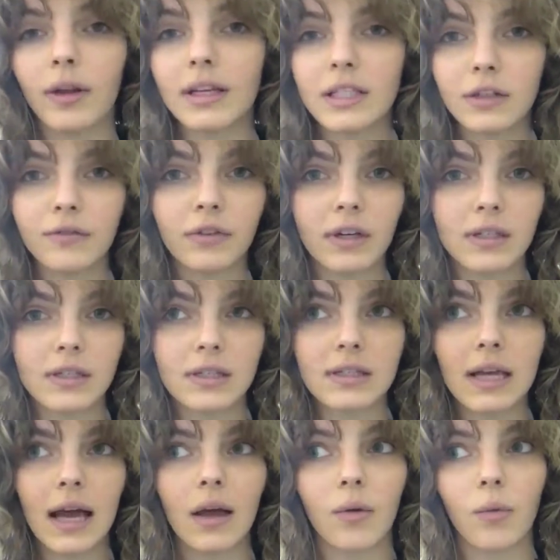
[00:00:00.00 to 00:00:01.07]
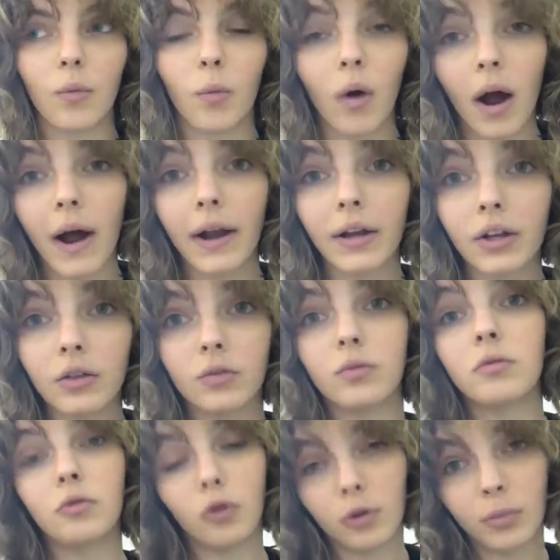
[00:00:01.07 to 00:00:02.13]
The only difference is that one
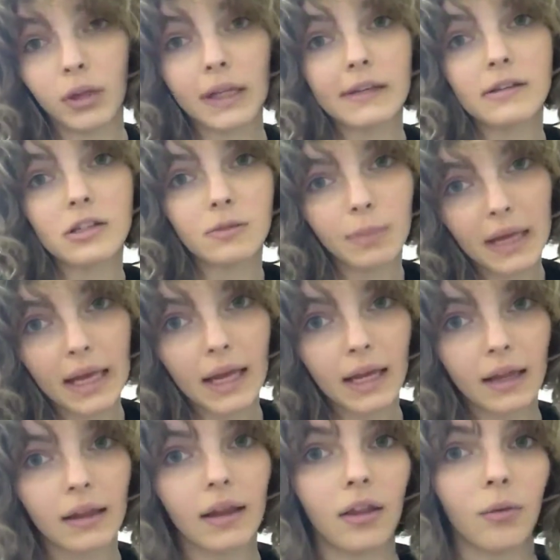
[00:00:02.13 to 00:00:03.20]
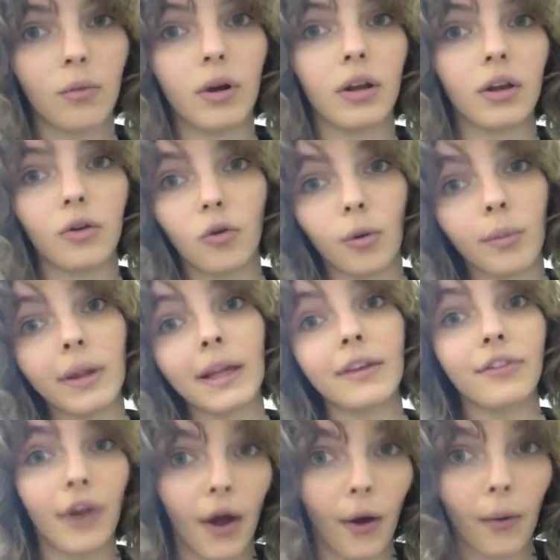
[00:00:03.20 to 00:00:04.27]
you normally speak and the other one you
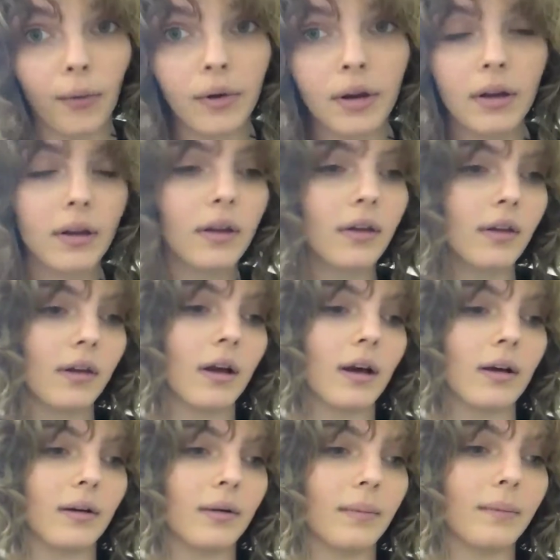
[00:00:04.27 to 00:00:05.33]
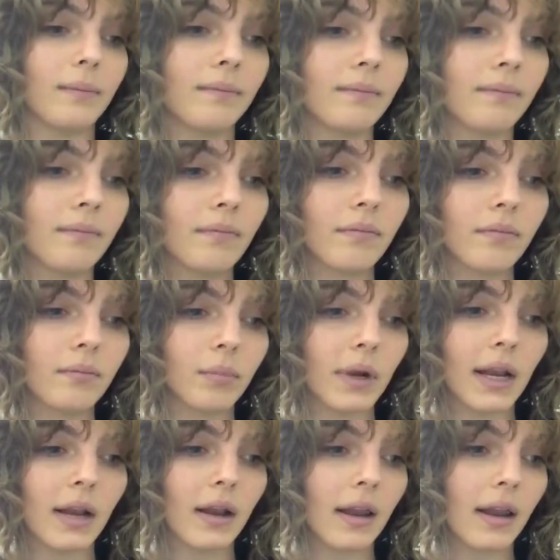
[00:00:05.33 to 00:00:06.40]
normally don't. Um,
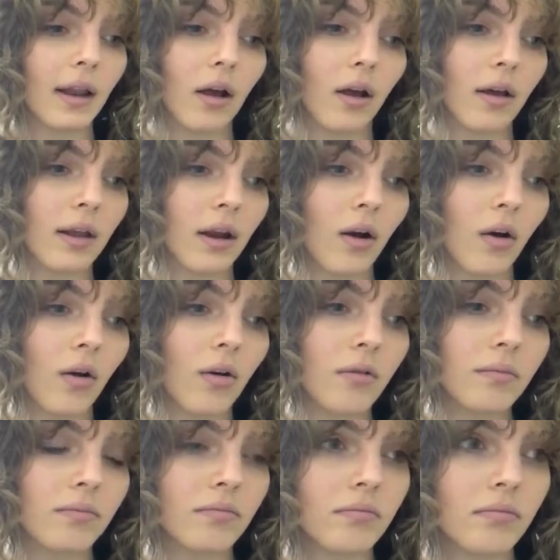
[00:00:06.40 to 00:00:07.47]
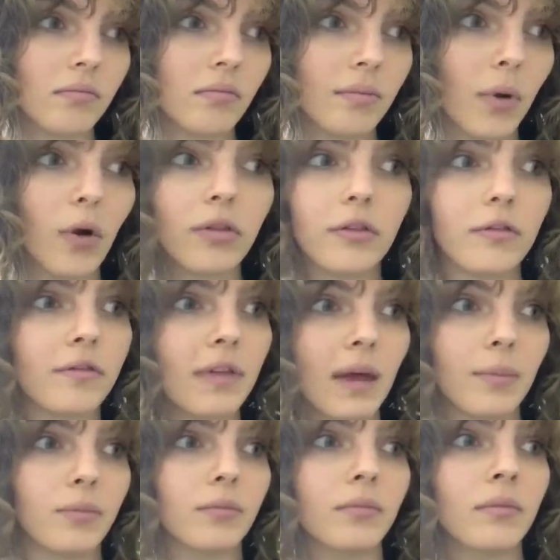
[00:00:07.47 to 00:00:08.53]
but it, it, it all, both of
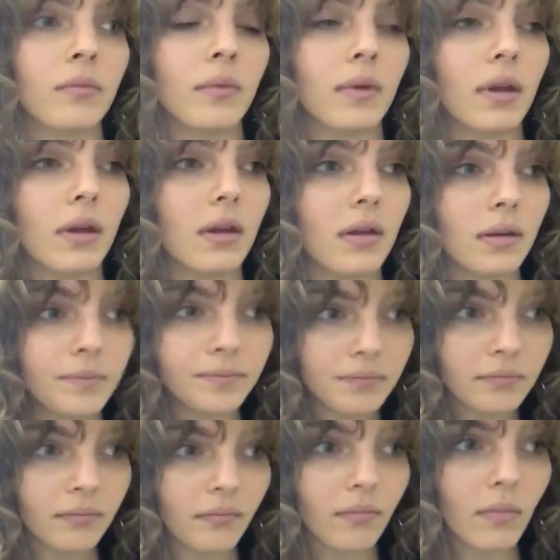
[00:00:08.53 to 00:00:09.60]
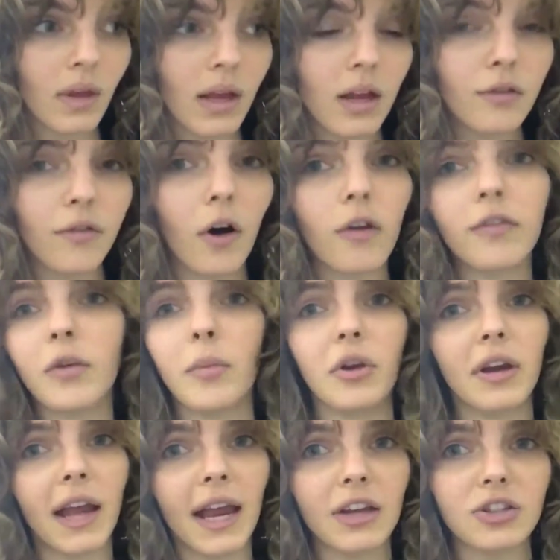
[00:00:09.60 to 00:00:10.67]
them involve
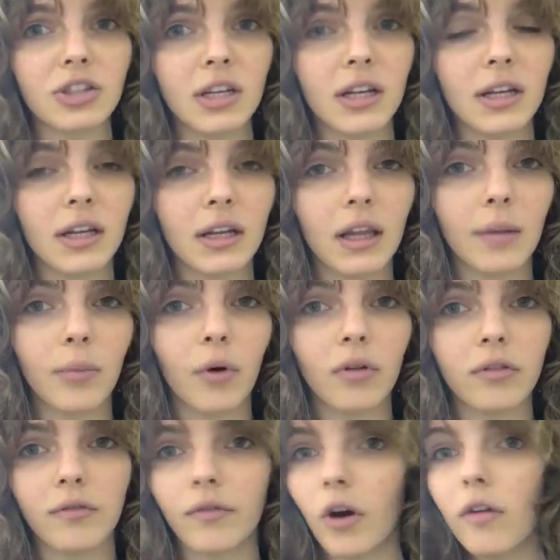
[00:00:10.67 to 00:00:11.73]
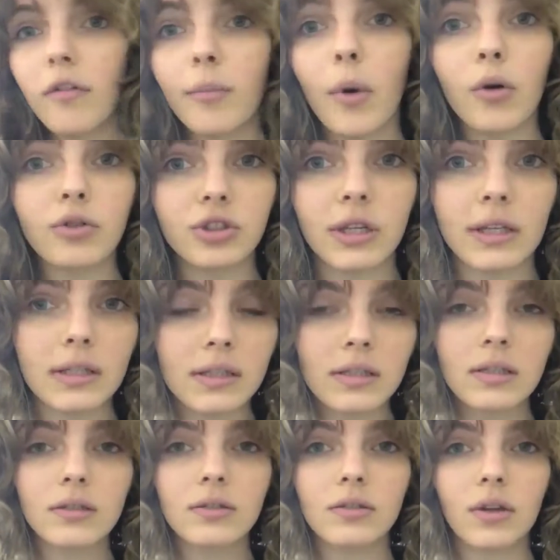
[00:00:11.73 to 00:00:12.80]
communication and they both involve
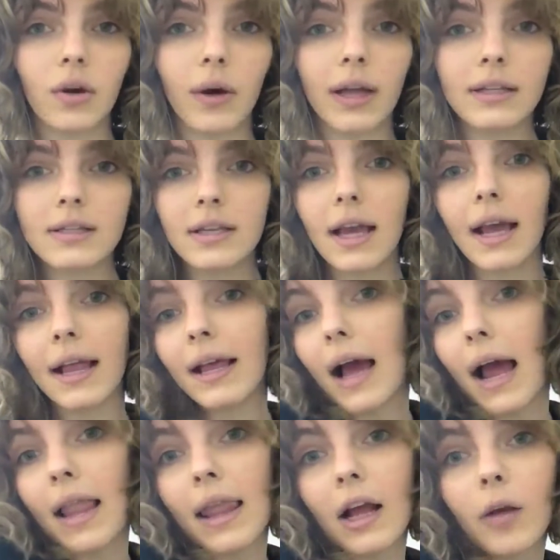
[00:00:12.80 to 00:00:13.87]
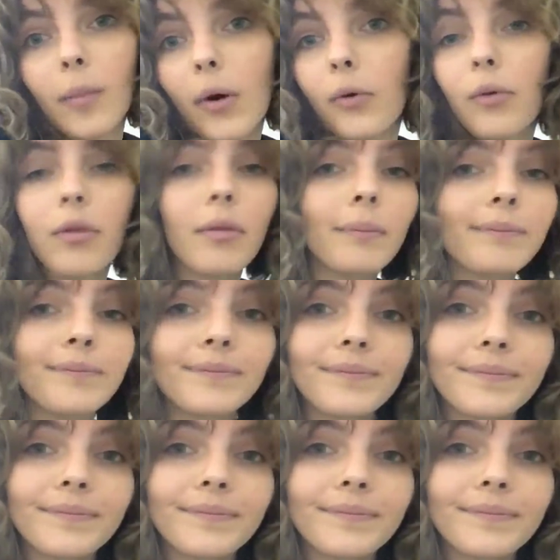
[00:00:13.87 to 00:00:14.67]
emotions. So I'd say I, I like both.